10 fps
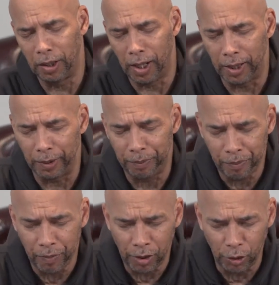tonight.
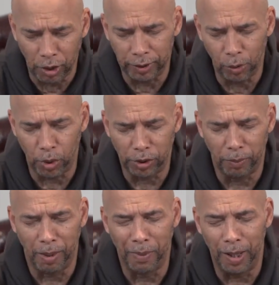So let the words
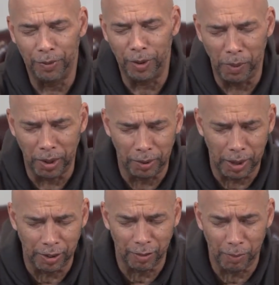of my mouth, the
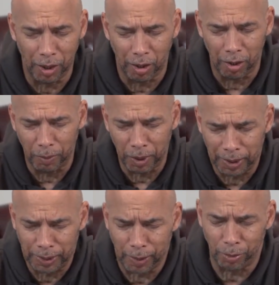meditation of my heart be
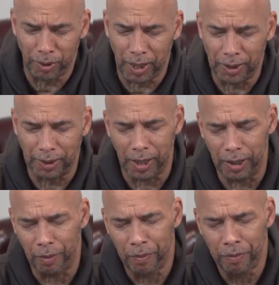acceptable in thy
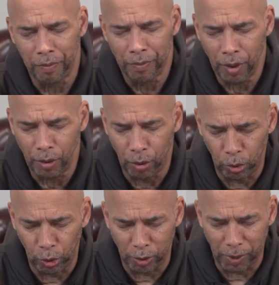sight, O
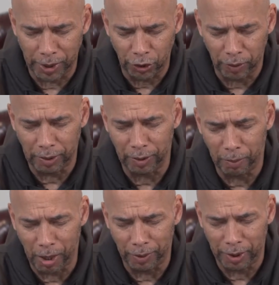Lord, my strength
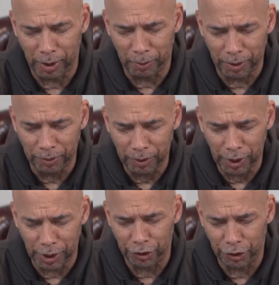and my redeemer.
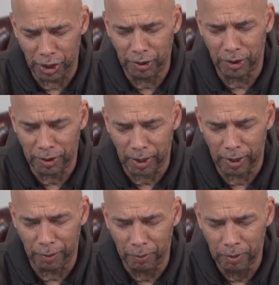In Jesus'
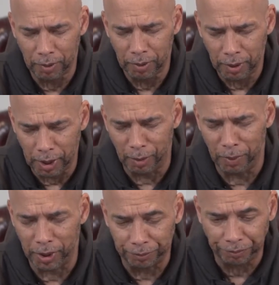name,
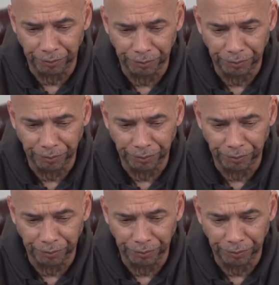amen.